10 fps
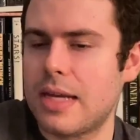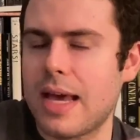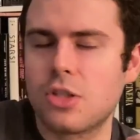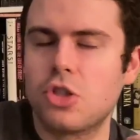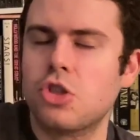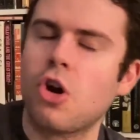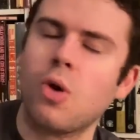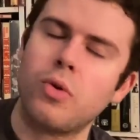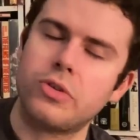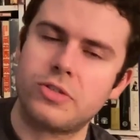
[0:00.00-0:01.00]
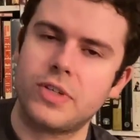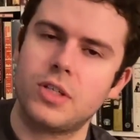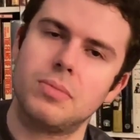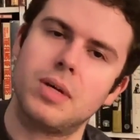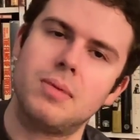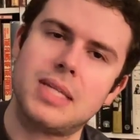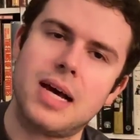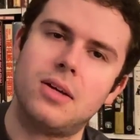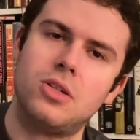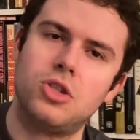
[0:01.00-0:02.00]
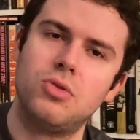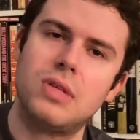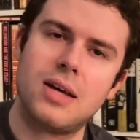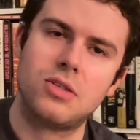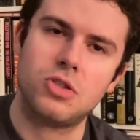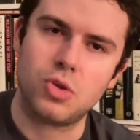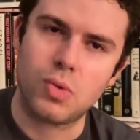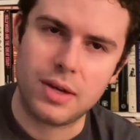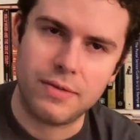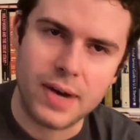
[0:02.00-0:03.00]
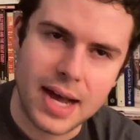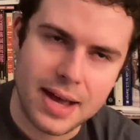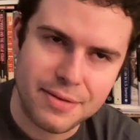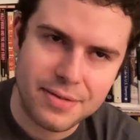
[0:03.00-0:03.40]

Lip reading: next Star Wars film comes out in 2025.